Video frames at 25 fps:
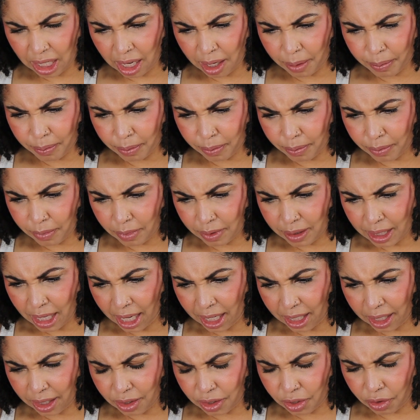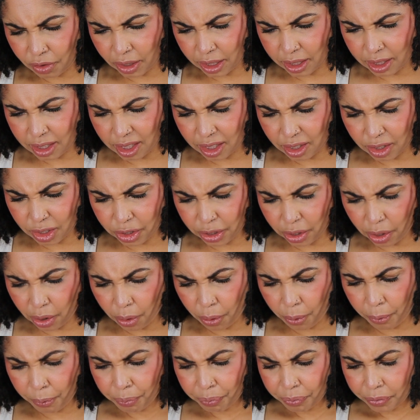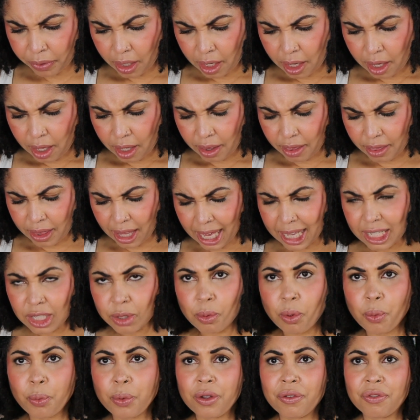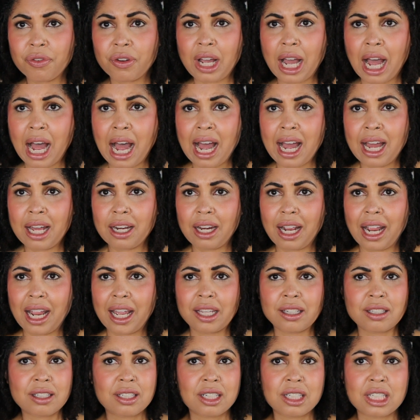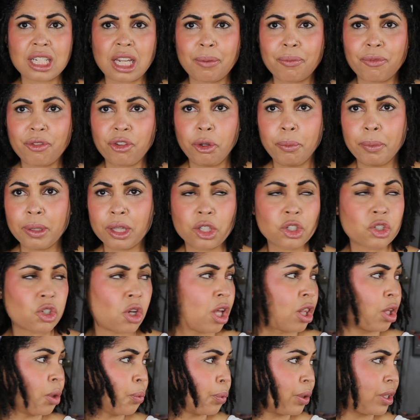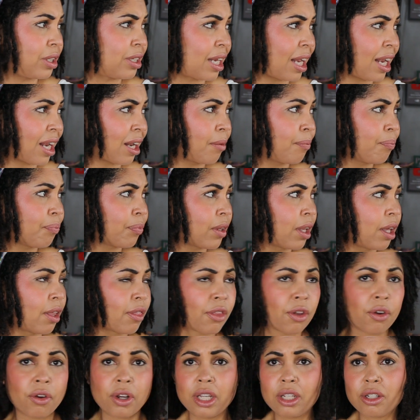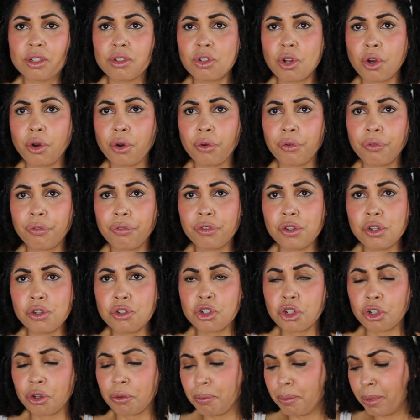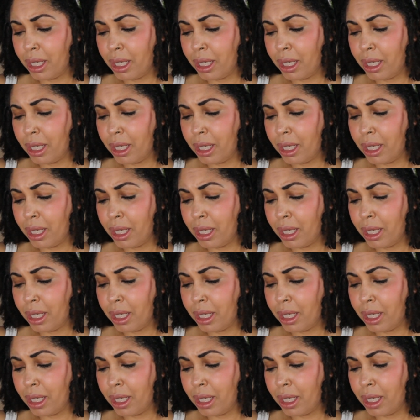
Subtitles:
I'm not interested. So that's what we've got. And since I'm filming this all in one day, there is no future